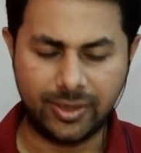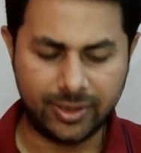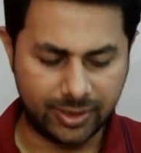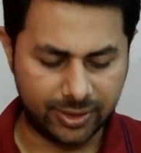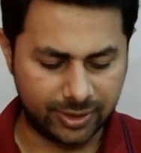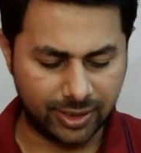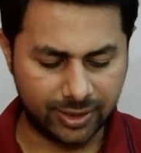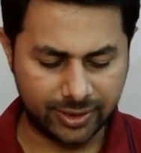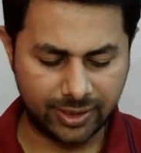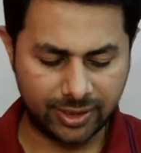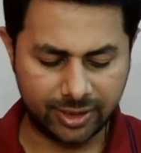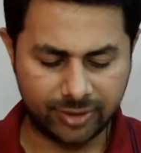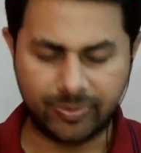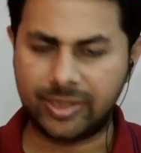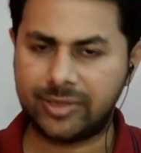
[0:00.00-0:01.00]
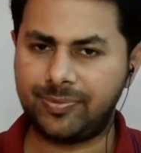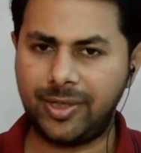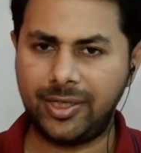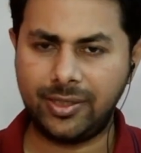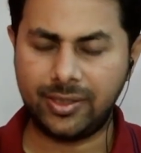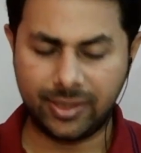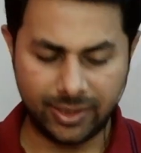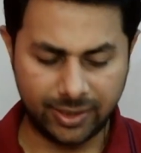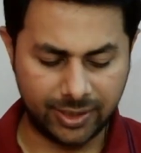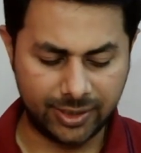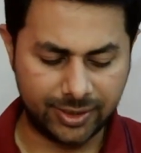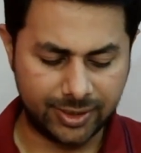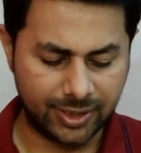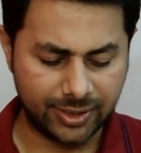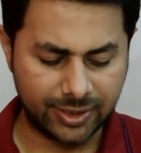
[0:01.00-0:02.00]
resultant displacement, it
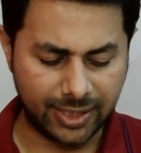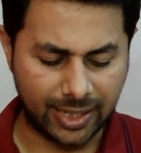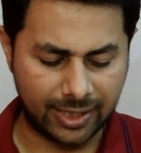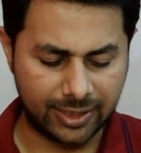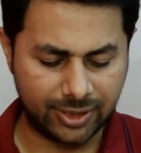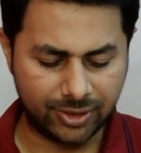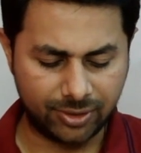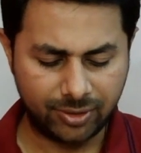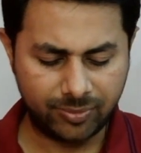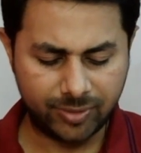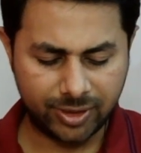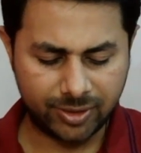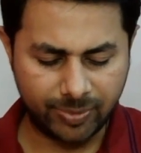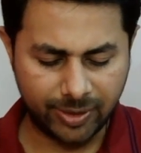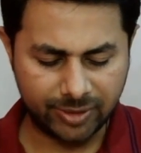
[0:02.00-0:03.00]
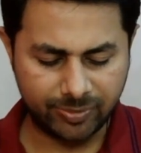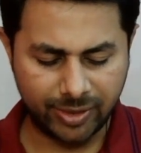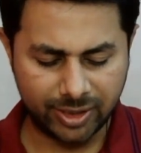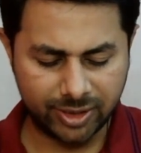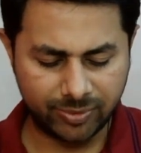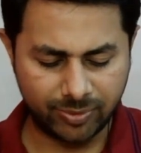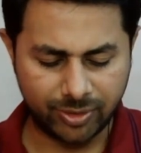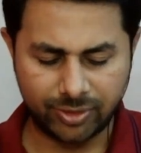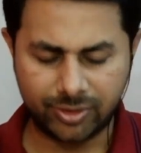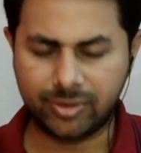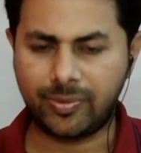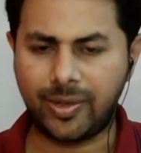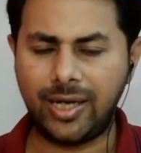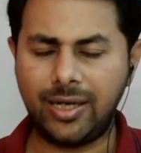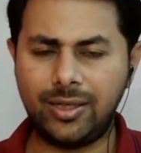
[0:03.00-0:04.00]
is just addition of displacements produced
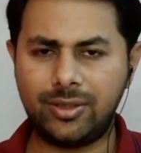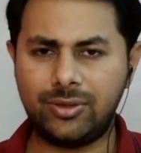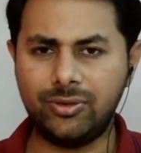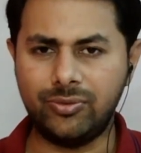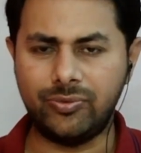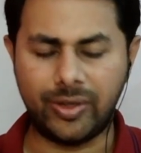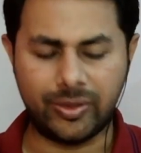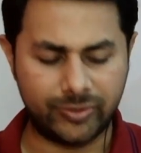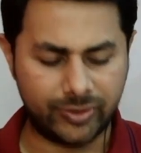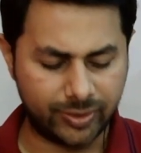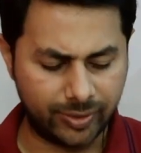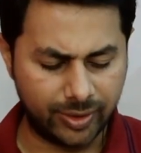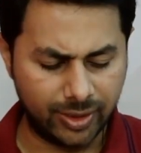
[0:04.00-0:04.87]
by two waves,